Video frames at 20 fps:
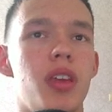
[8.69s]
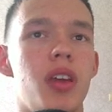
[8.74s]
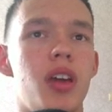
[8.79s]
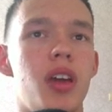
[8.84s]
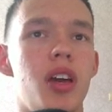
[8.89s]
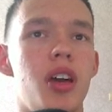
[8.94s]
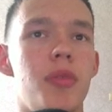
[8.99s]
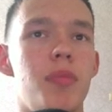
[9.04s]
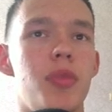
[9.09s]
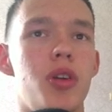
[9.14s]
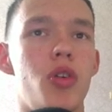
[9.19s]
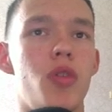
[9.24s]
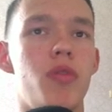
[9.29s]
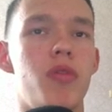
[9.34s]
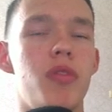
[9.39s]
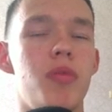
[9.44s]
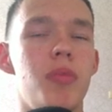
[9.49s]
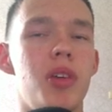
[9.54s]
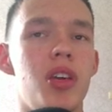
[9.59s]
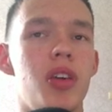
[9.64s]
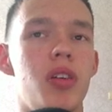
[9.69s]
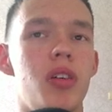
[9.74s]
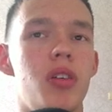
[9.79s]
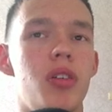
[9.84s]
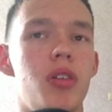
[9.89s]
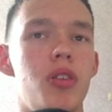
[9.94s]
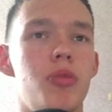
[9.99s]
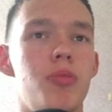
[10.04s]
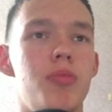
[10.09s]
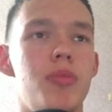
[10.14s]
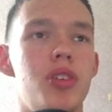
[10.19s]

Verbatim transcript: Cup Coffee Maker.